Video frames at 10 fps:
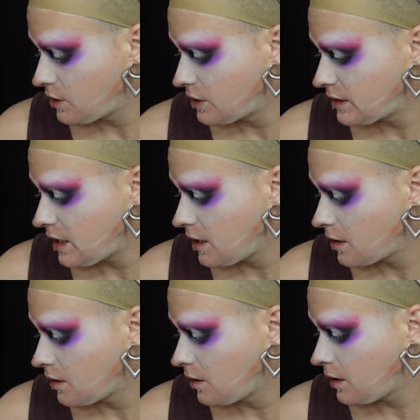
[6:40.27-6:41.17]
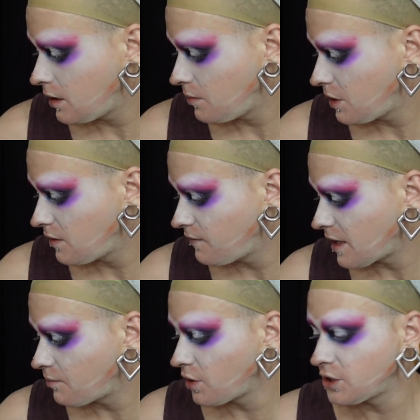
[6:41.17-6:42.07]
just take a little bit of
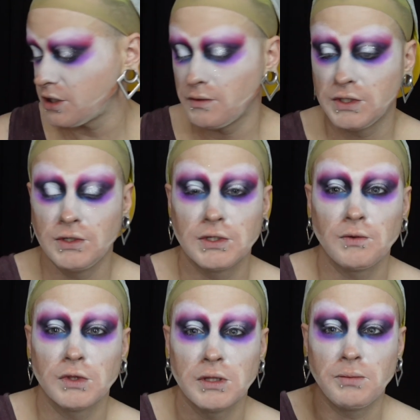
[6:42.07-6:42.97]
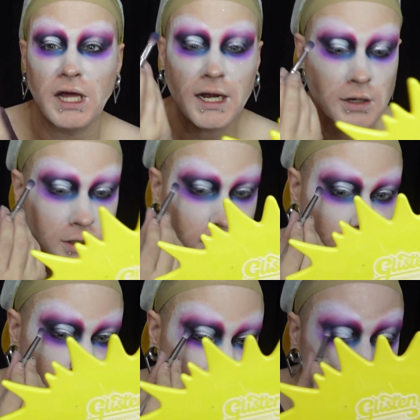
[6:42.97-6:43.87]
that brush I was using with the black earlier.